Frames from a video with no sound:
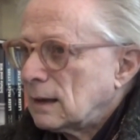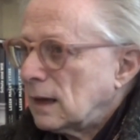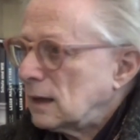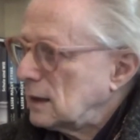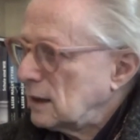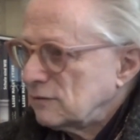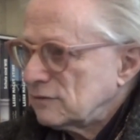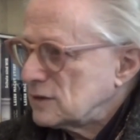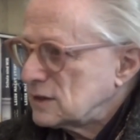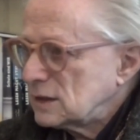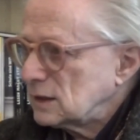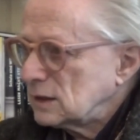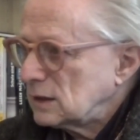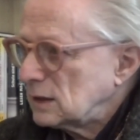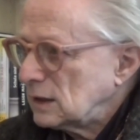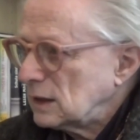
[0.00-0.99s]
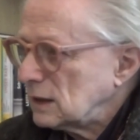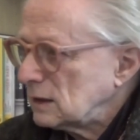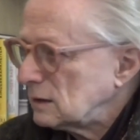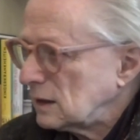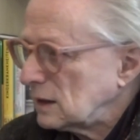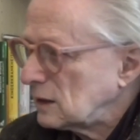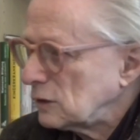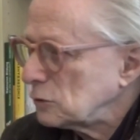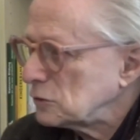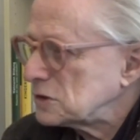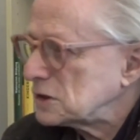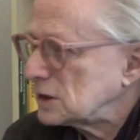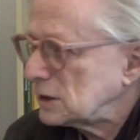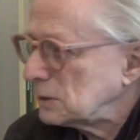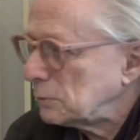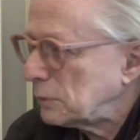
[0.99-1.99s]
I haven't seen it in England, and I don't
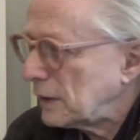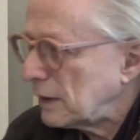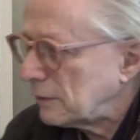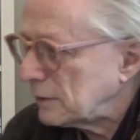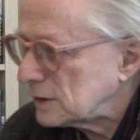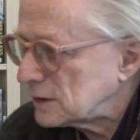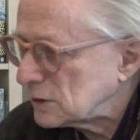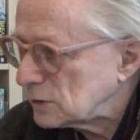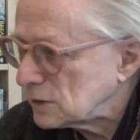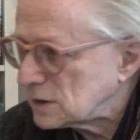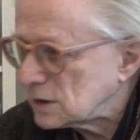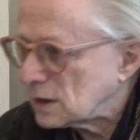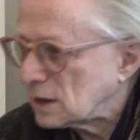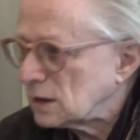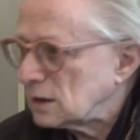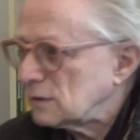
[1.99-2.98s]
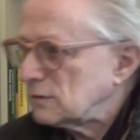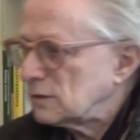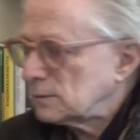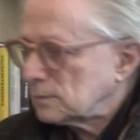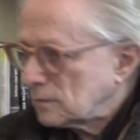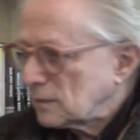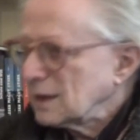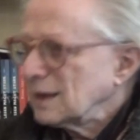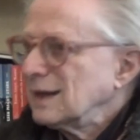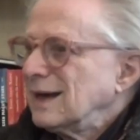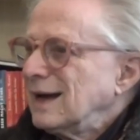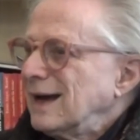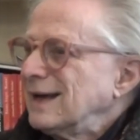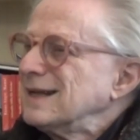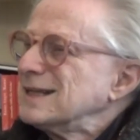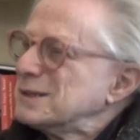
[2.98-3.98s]
see it in Paris. So it's a kind of and
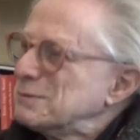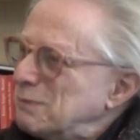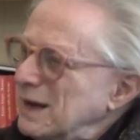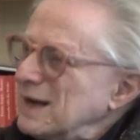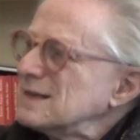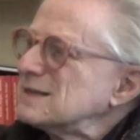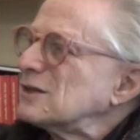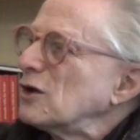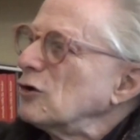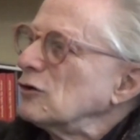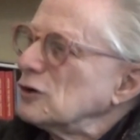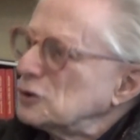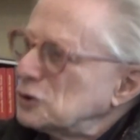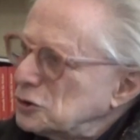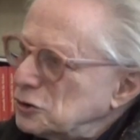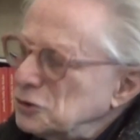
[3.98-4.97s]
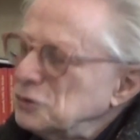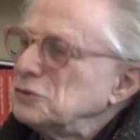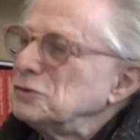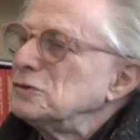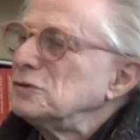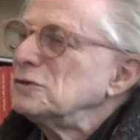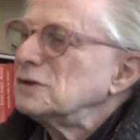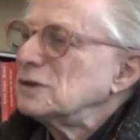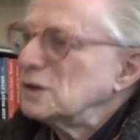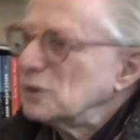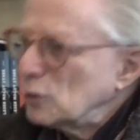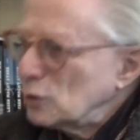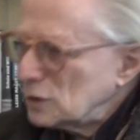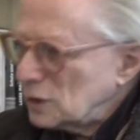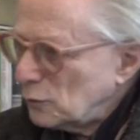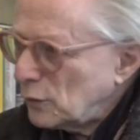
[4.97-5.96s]
it's based on a shoe
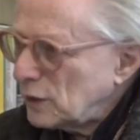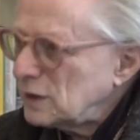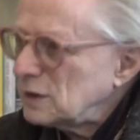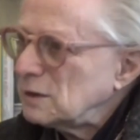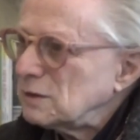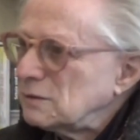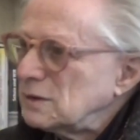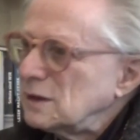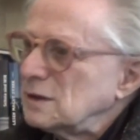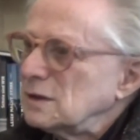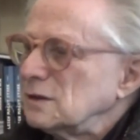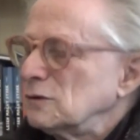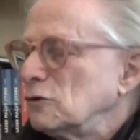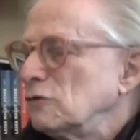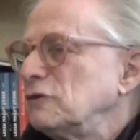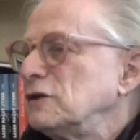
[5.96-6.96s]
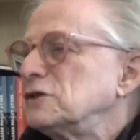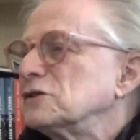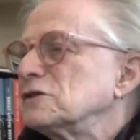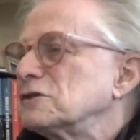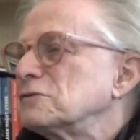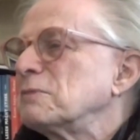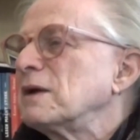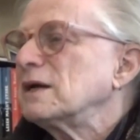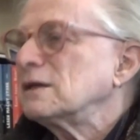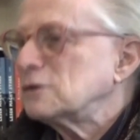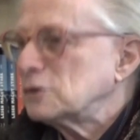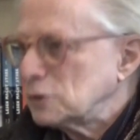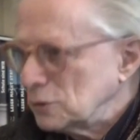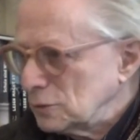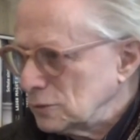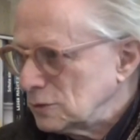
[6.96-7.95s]
or the way the Norwegians made
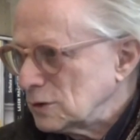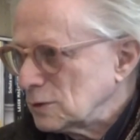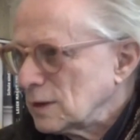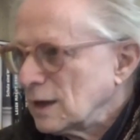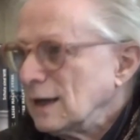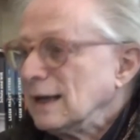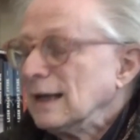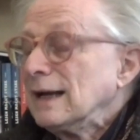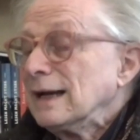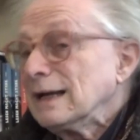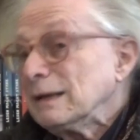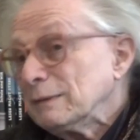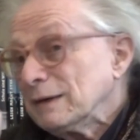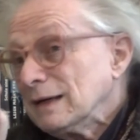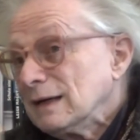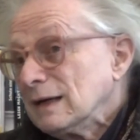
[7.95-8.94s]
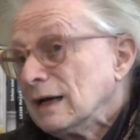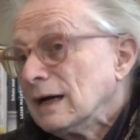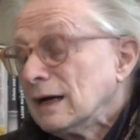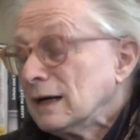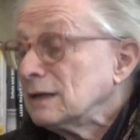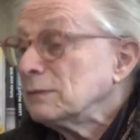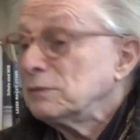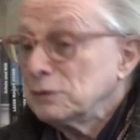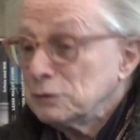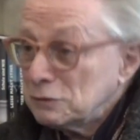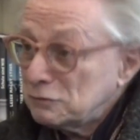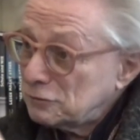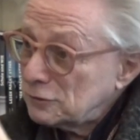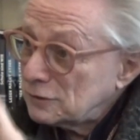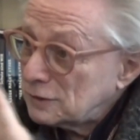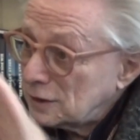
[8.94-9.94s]
shoes. Anyway, had a
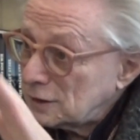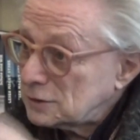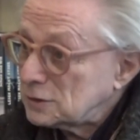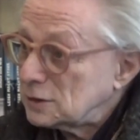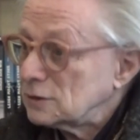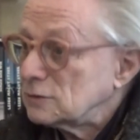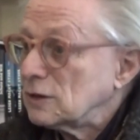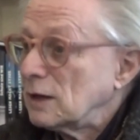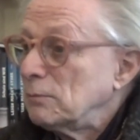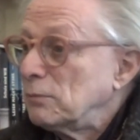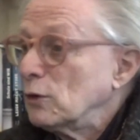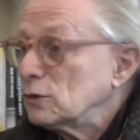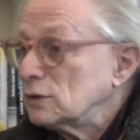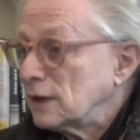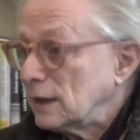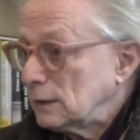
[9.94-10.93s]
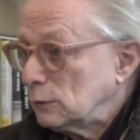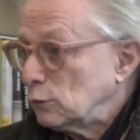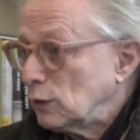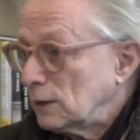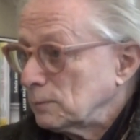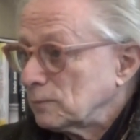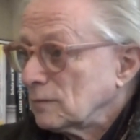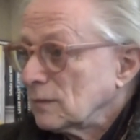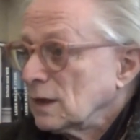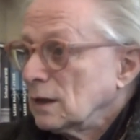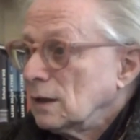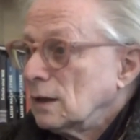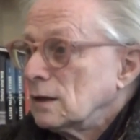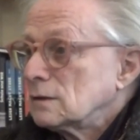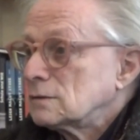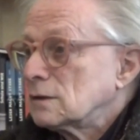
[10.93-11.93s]
beautiful texture, so I bought that one.
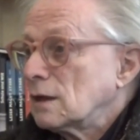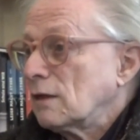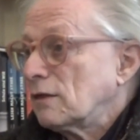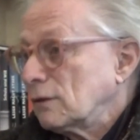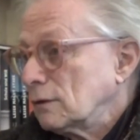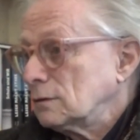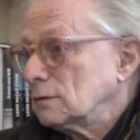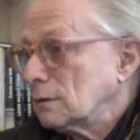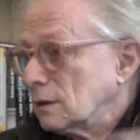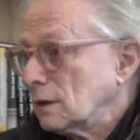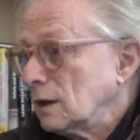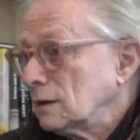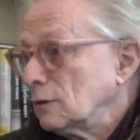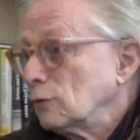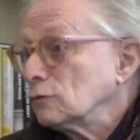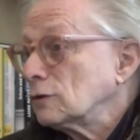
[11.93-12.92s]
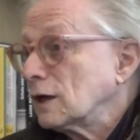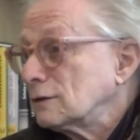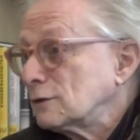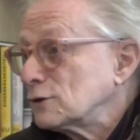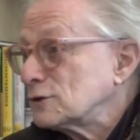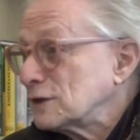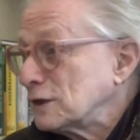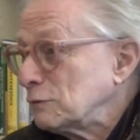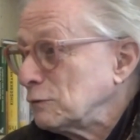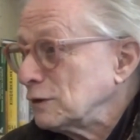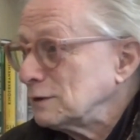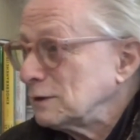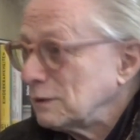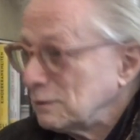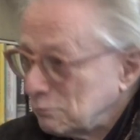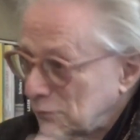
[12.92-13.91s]
So I thought, okay, I don't get the same
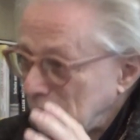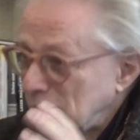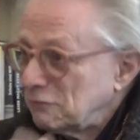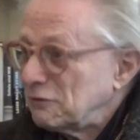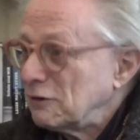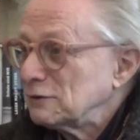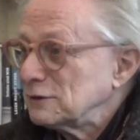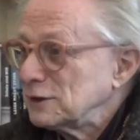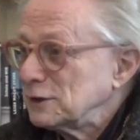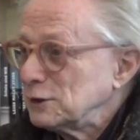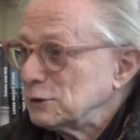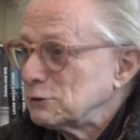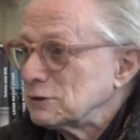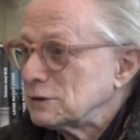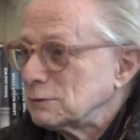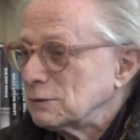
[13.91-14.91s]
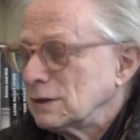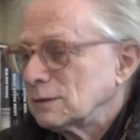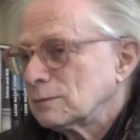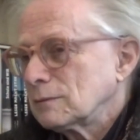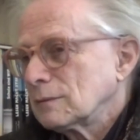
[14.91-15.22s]
one, but I found an interesting one.